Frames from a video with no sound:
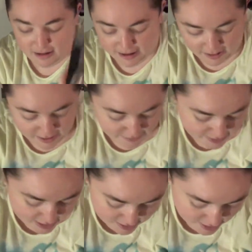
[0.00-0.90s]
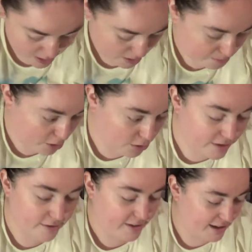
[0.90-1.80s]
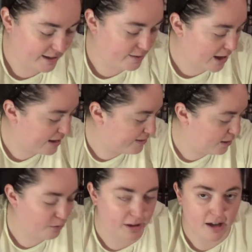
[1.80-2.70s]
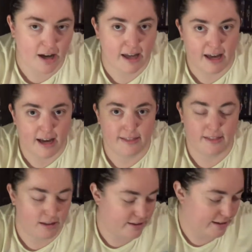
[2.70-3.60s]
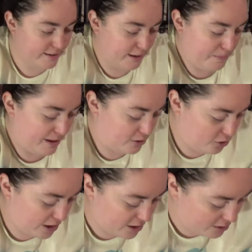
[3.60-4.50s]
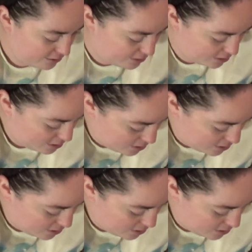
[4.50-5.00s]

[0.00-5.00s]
I loved it. Most of these I think we got at the Disney Pin Traders.